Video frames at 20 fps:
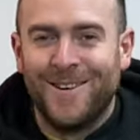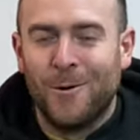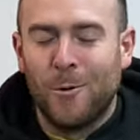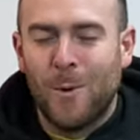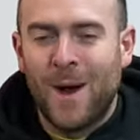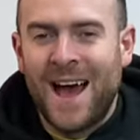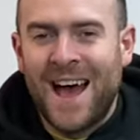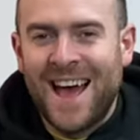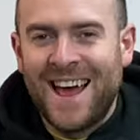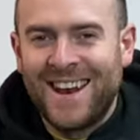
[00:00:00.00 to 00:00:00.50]

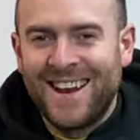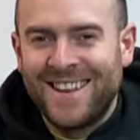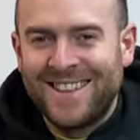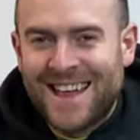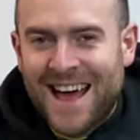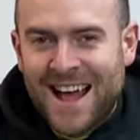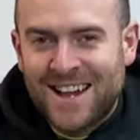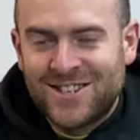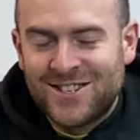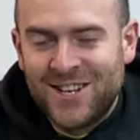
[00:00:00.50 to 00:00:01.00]
Well,
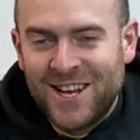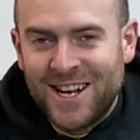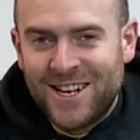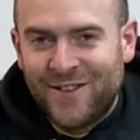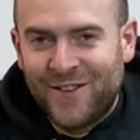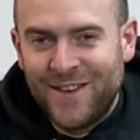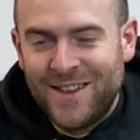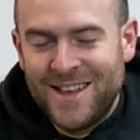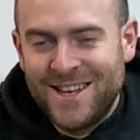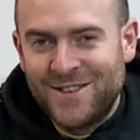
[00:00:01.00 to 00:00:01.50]
that's
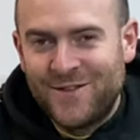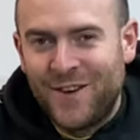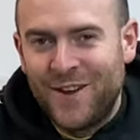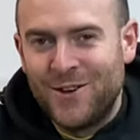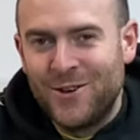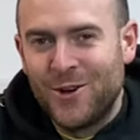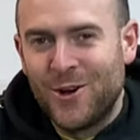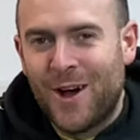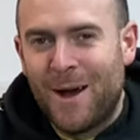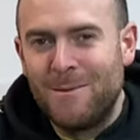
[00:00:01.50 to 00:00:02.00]
it for this
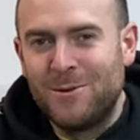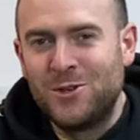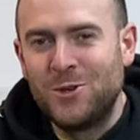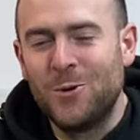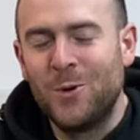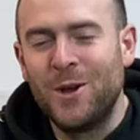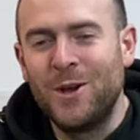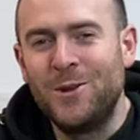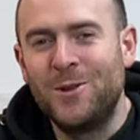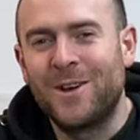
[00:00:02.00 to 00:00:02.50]
video. I'm
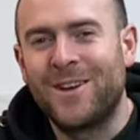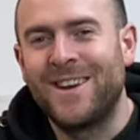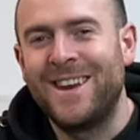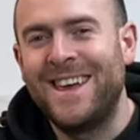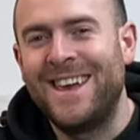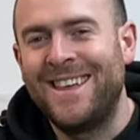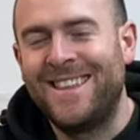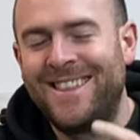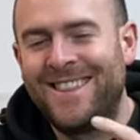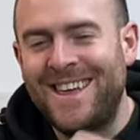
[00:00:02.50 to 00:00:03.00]
sure you'd
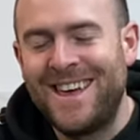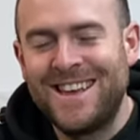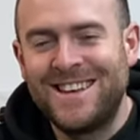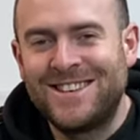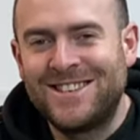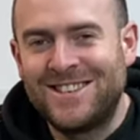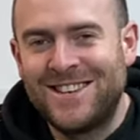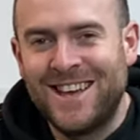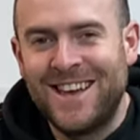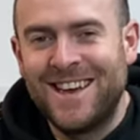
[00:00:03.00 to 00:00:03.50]
agree
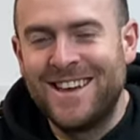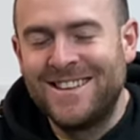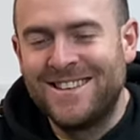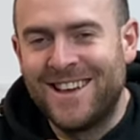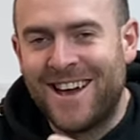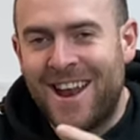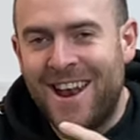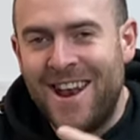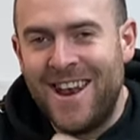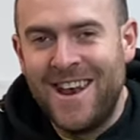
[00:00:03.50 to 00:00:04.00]
this is
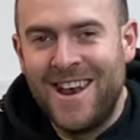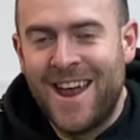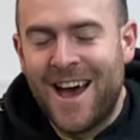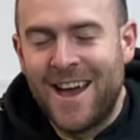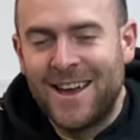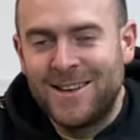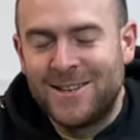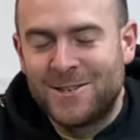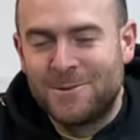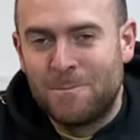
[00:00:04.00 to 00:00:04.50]
a
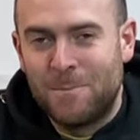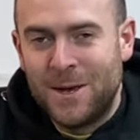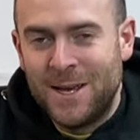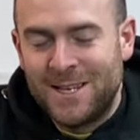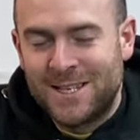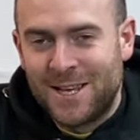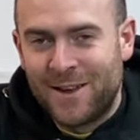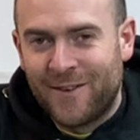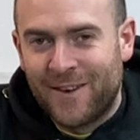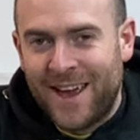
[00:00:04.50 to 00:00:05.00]
nice
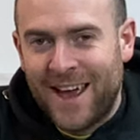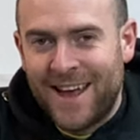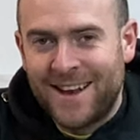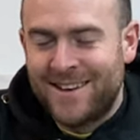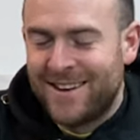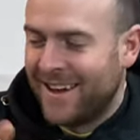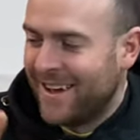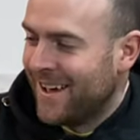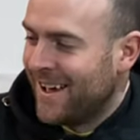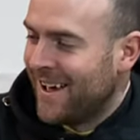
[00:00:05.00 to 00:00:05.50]
piece of
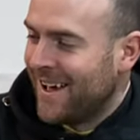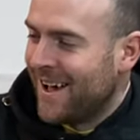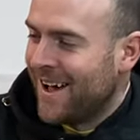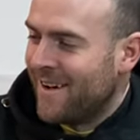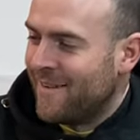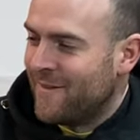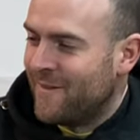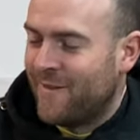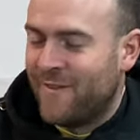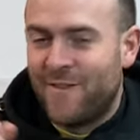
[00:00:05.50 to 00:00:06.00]
kit,
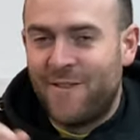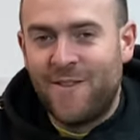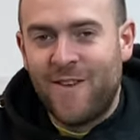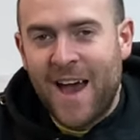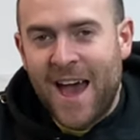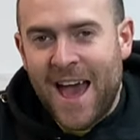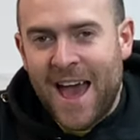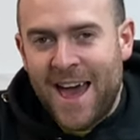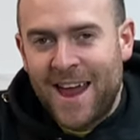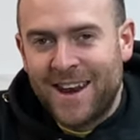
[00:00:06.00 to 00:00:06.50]
a
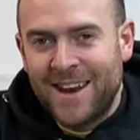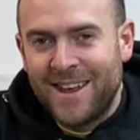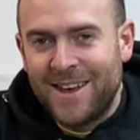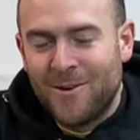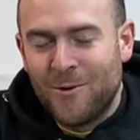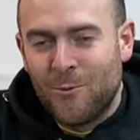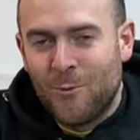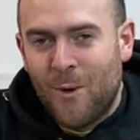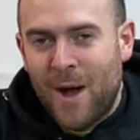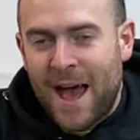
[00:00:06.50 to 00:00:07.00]

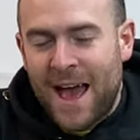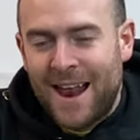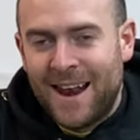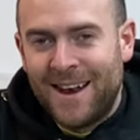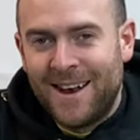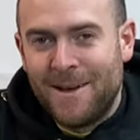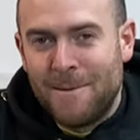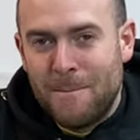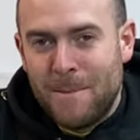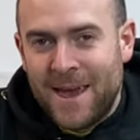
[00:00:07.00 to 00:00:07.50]
very
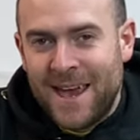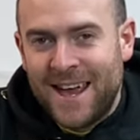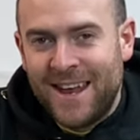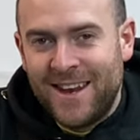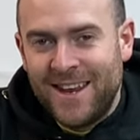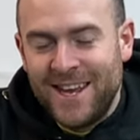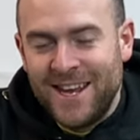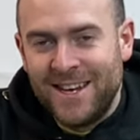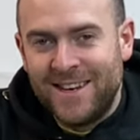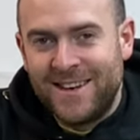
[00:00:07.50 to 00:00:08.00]
well
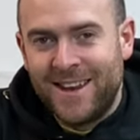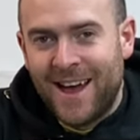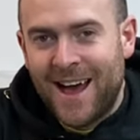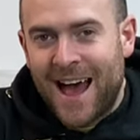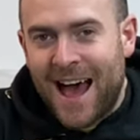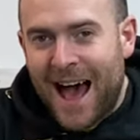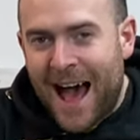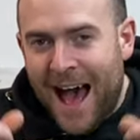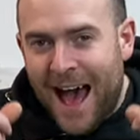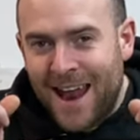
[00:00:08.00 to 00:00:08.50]
made
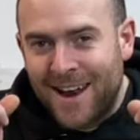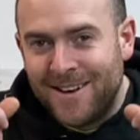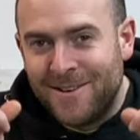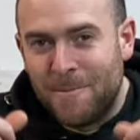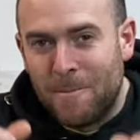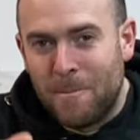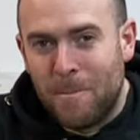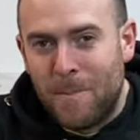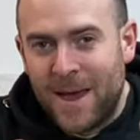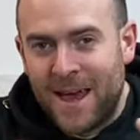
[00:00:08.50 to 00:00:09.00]
heater
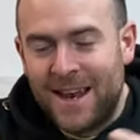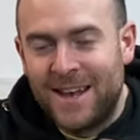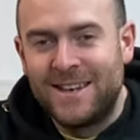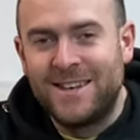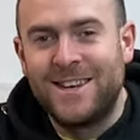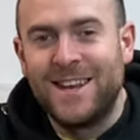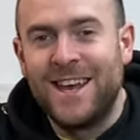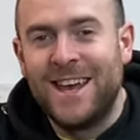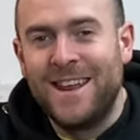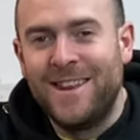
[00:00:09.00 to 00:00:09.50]
and
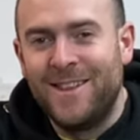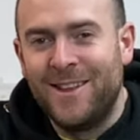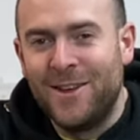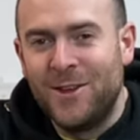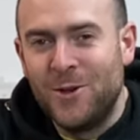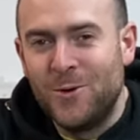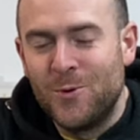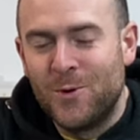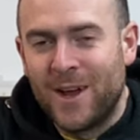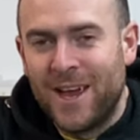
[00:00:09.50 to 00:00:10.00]
built in
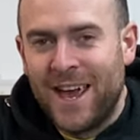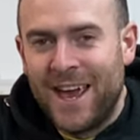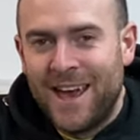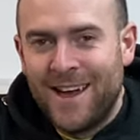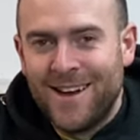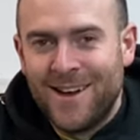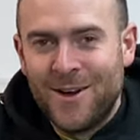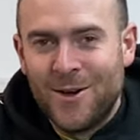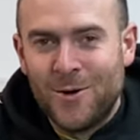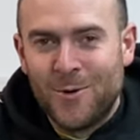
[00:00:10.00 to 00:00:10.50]
the
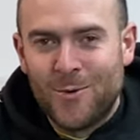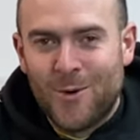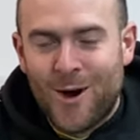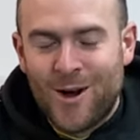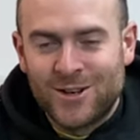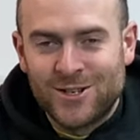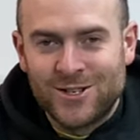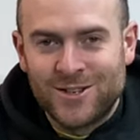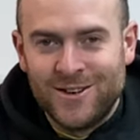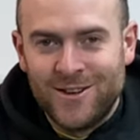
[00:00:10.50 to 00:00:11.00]
UK.
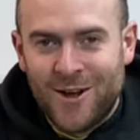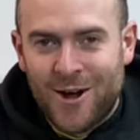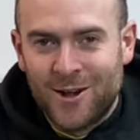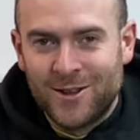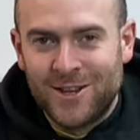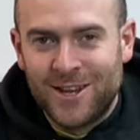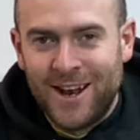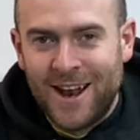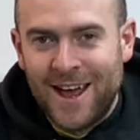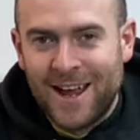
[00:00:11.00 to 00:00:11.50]
What's
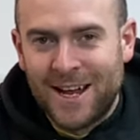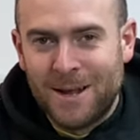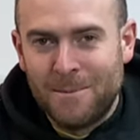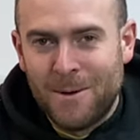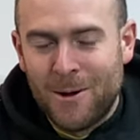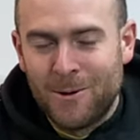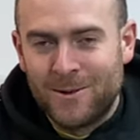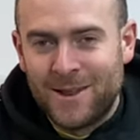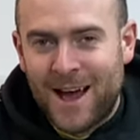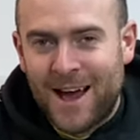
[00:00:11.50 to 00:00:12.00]
not to like
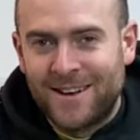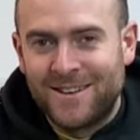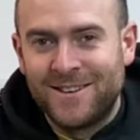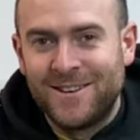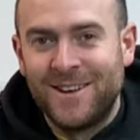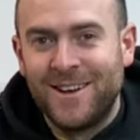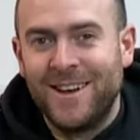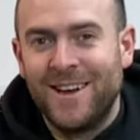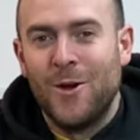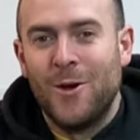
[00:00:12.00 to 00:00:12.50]
about
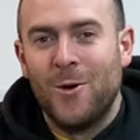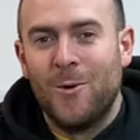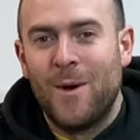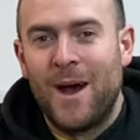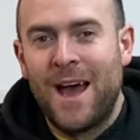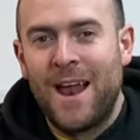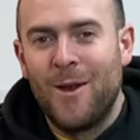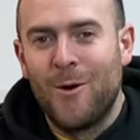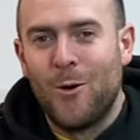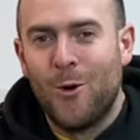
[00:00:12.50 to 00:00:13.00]
that?
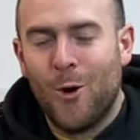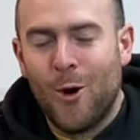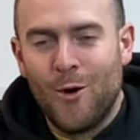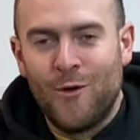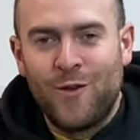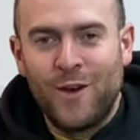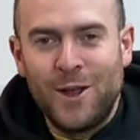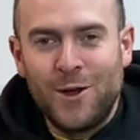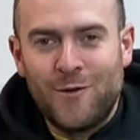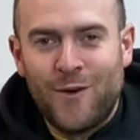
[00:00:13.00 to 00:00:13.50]
Well,
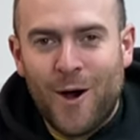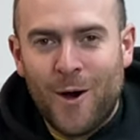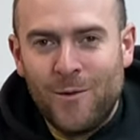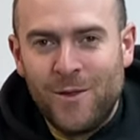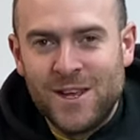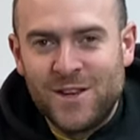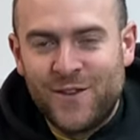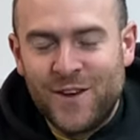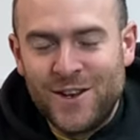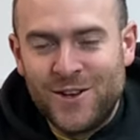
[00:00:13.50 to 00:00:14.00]
hopefully you
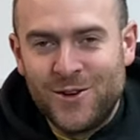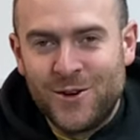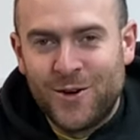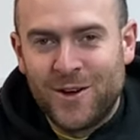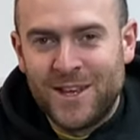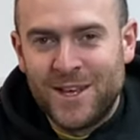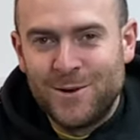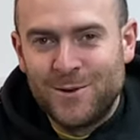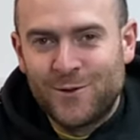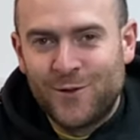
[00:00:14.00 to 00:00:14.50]
found this video
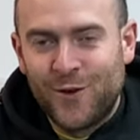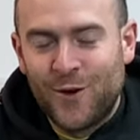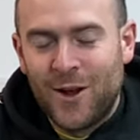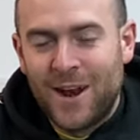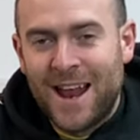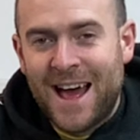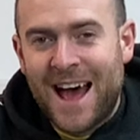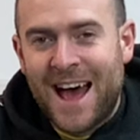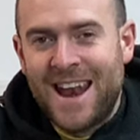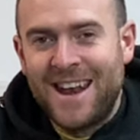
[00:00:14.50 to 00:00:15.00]

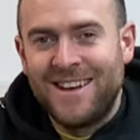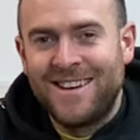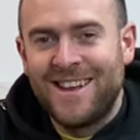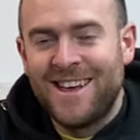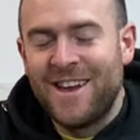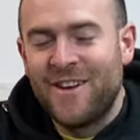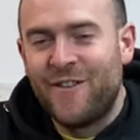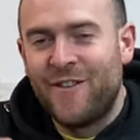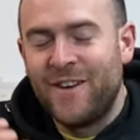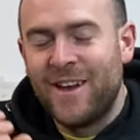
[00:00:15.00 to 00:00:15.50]
useful, and
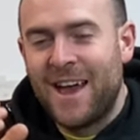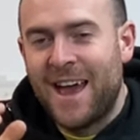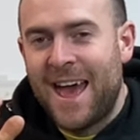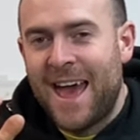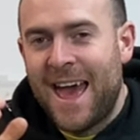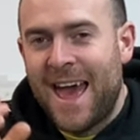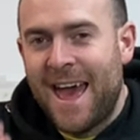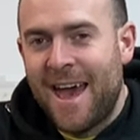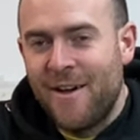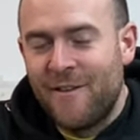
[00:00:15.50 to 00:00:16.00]
if you're
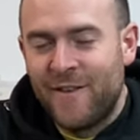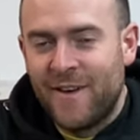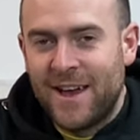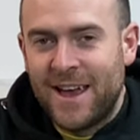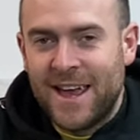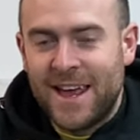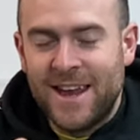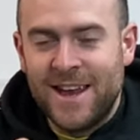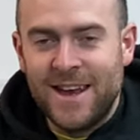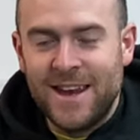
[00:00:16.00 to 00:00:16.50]
ever
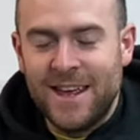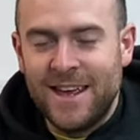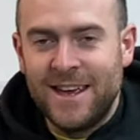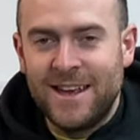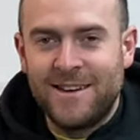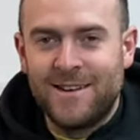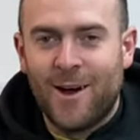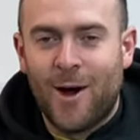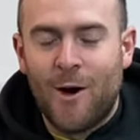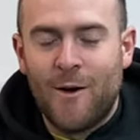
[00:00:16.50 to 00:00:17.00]
in
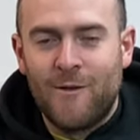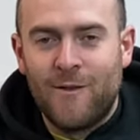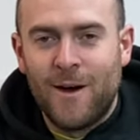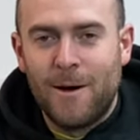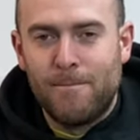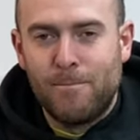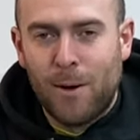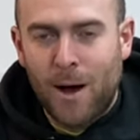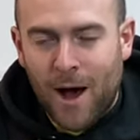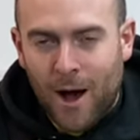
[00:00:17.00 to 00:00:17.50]
need of
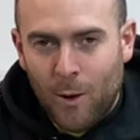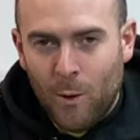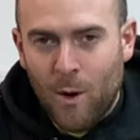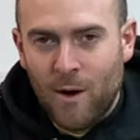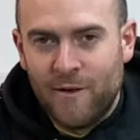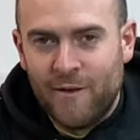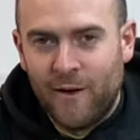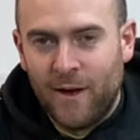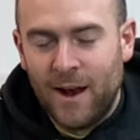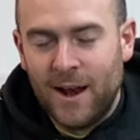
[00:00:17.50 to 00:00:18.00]
a
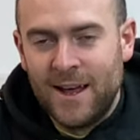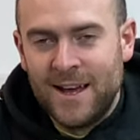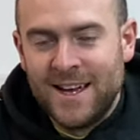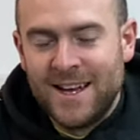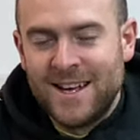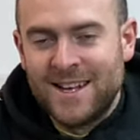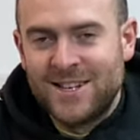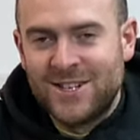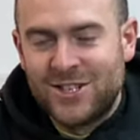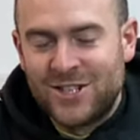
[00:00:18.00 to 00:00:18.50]
powerful
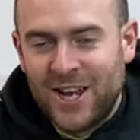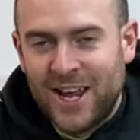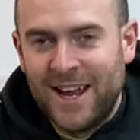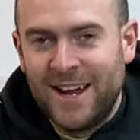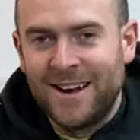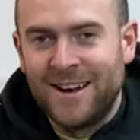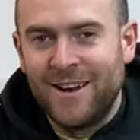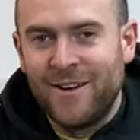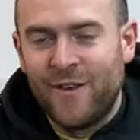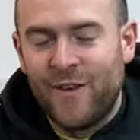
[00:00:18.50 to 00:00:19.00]

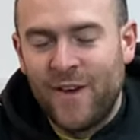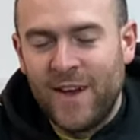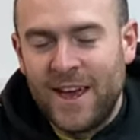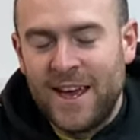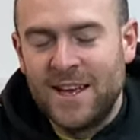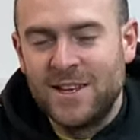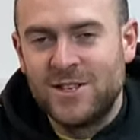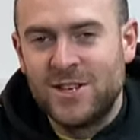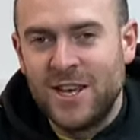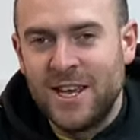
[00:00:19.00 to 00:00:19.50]
single
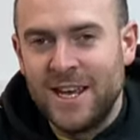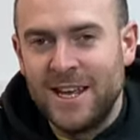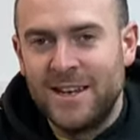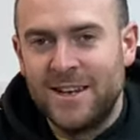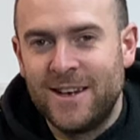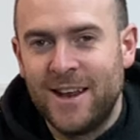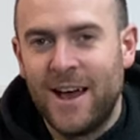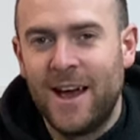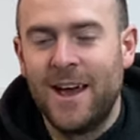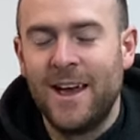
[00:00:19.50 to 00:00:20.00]
phase
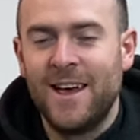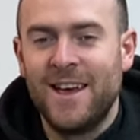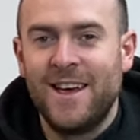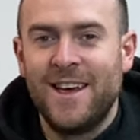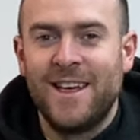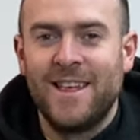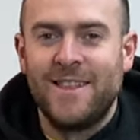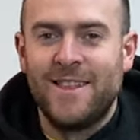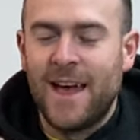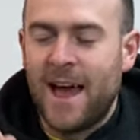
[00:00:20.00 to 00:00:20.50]
heater,
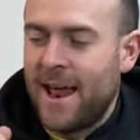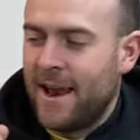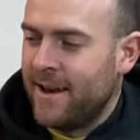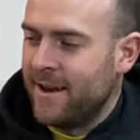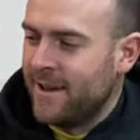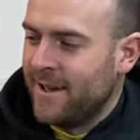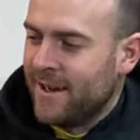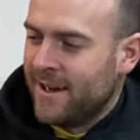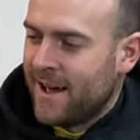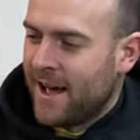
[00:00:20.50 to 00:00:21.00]

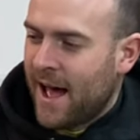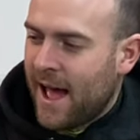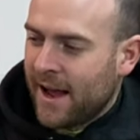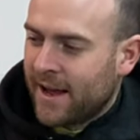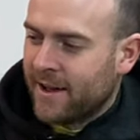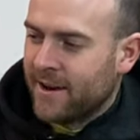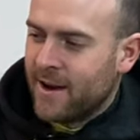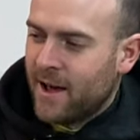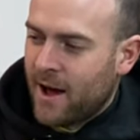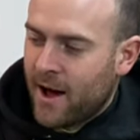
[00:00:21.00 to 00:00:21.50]
then I
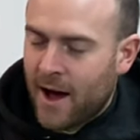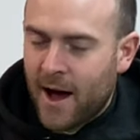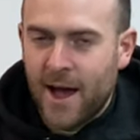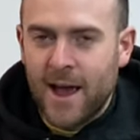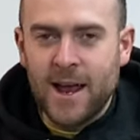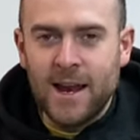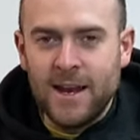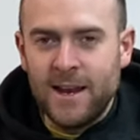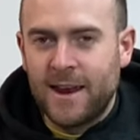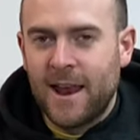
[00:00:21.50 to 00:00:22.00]
can
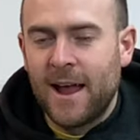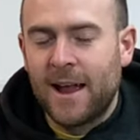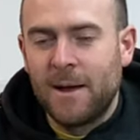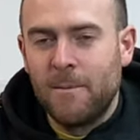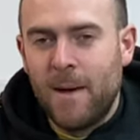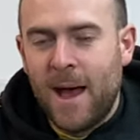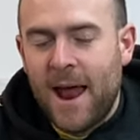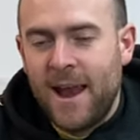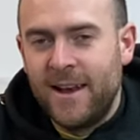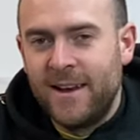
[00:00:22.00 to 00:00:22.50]
highly
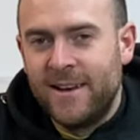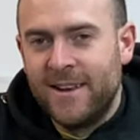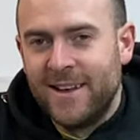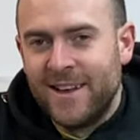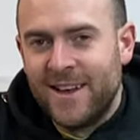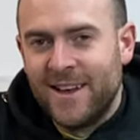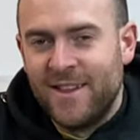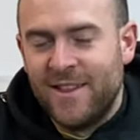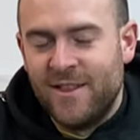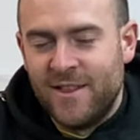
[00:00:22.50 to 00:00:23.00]
recommend
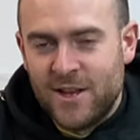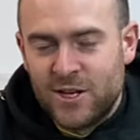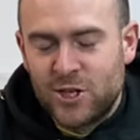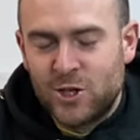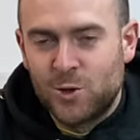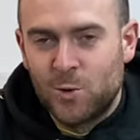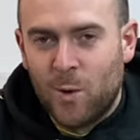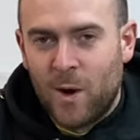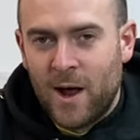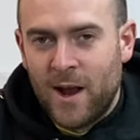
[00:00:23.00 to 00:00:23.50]

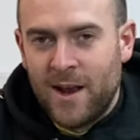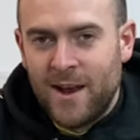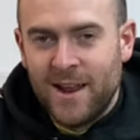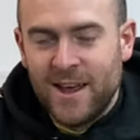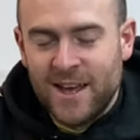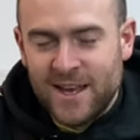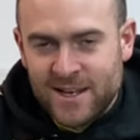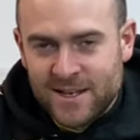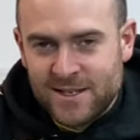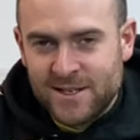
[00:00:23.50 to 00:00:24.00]
this one
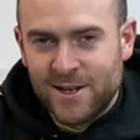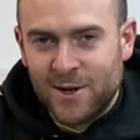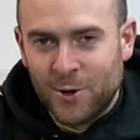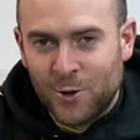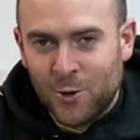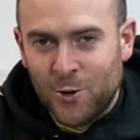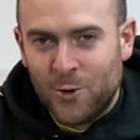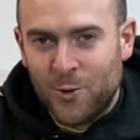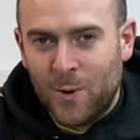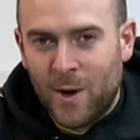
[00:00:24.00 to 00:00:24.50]
is a
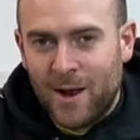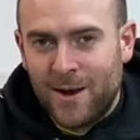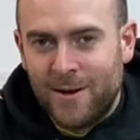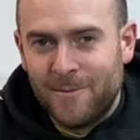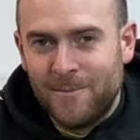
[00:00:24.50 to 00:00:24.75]
good one.